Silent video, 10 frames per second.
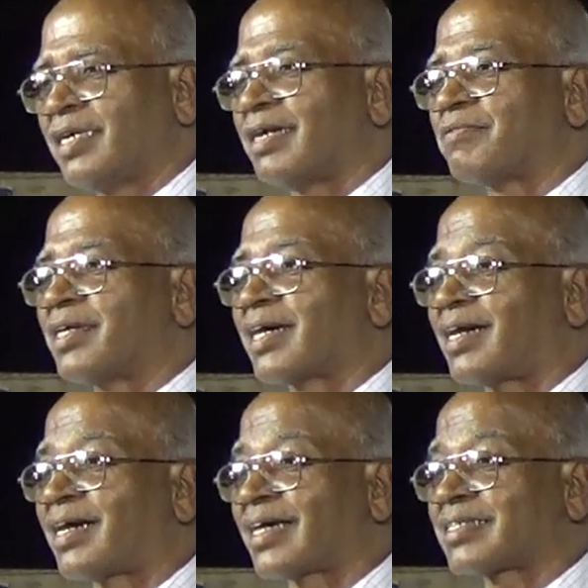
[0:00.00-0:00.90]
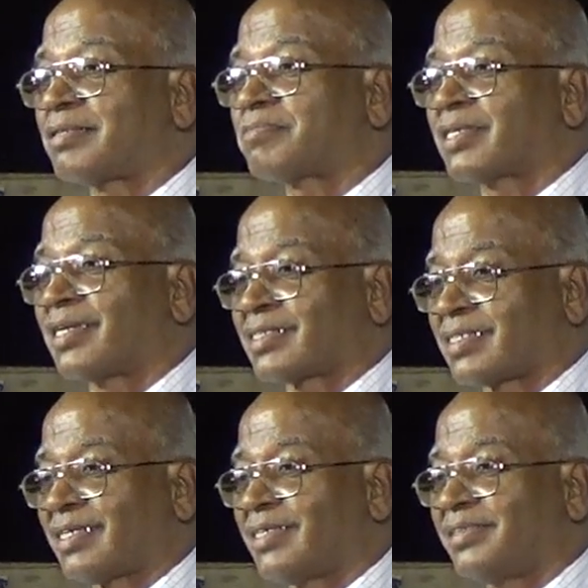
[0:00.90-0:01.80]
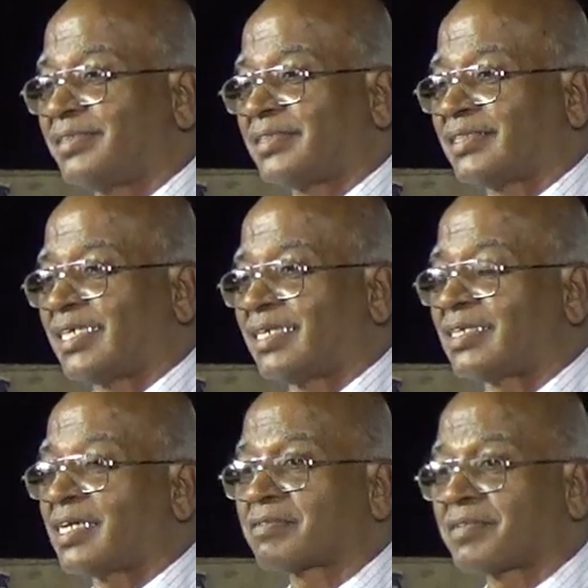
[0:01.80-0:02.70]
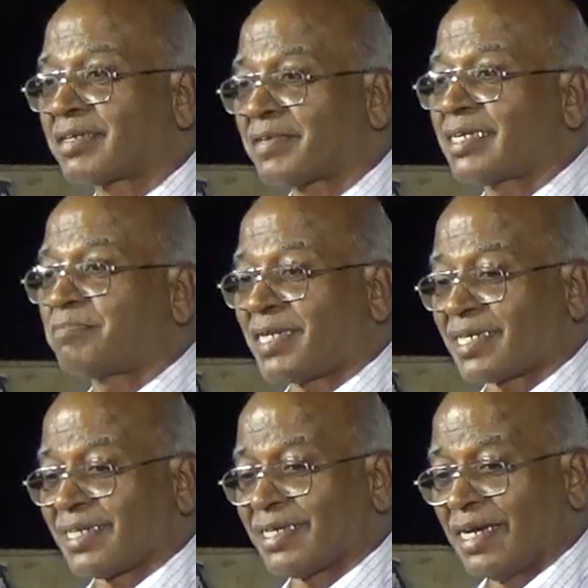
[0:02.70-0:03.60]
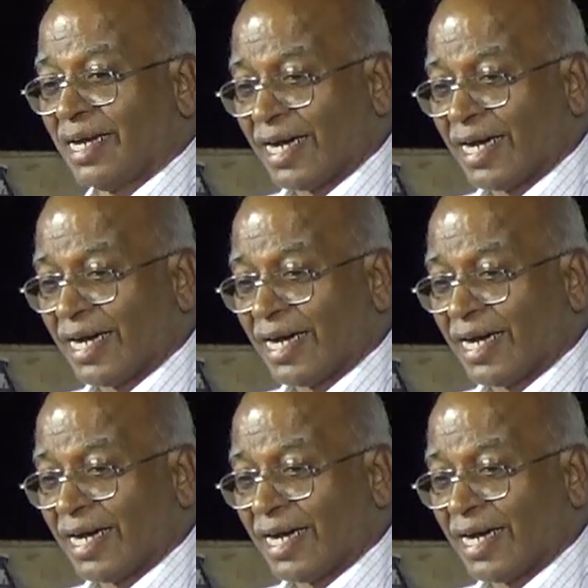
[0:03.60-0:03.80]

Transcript: and we cannot accept less than that. That is very, very important.